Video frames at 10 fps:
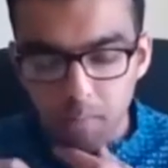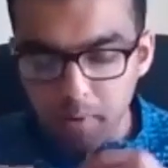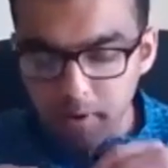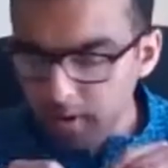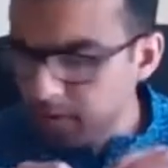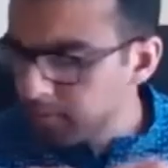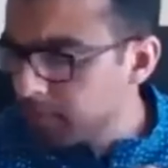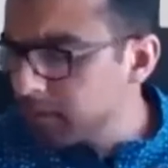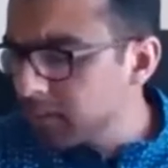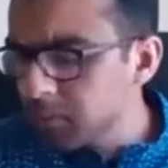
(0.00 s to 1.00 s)
But
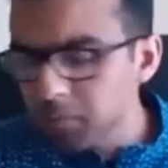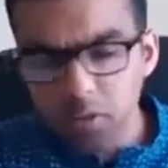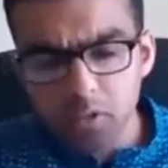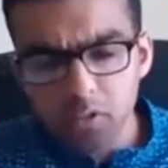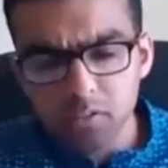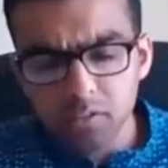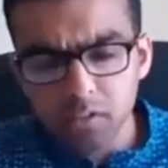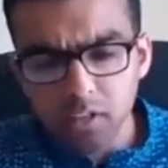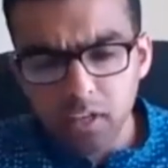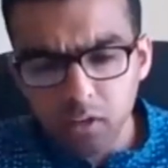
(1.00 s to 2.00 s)
Leslie, I'm curious
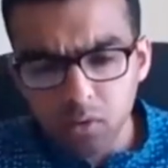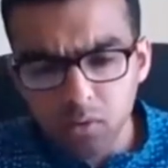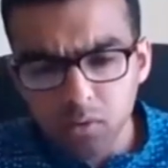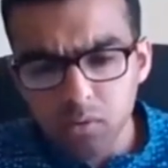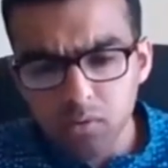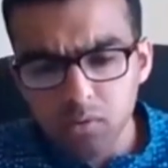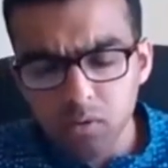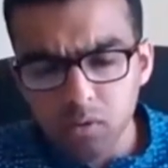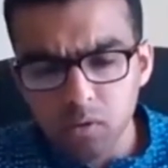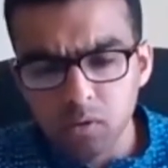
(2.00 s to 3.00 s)
to hear your thoughts
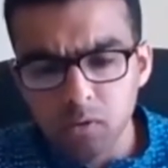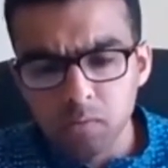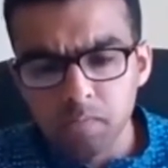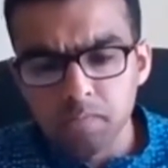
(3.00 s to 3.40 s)
on